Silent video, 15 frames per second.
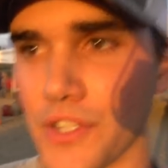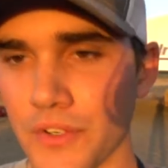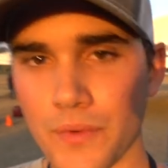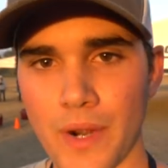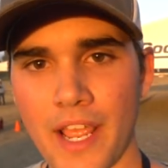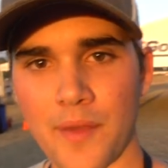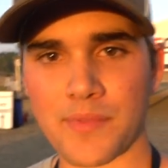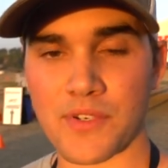dirt
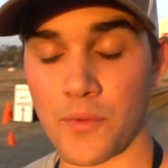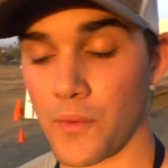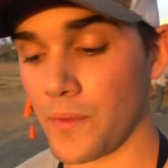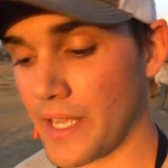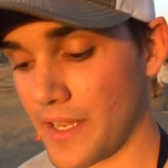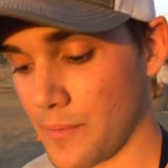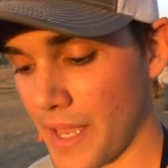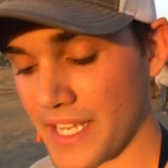ramps in,
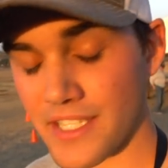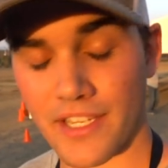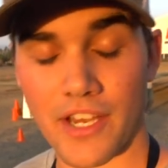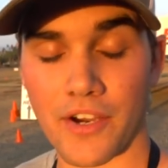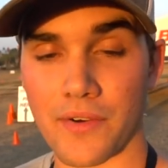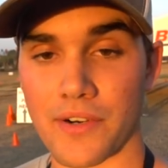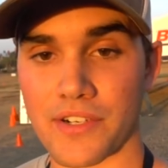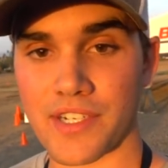in
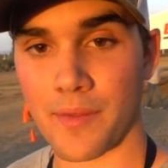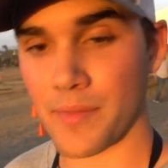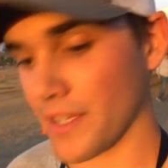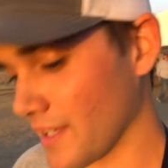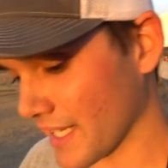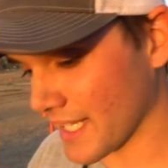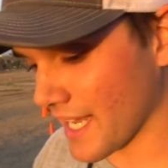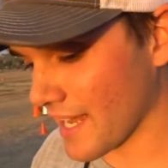Mexico or
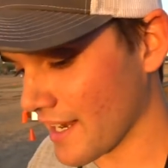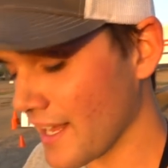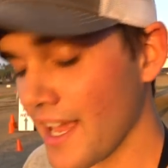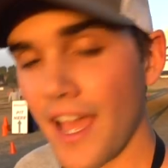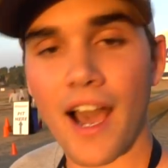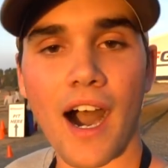something like that.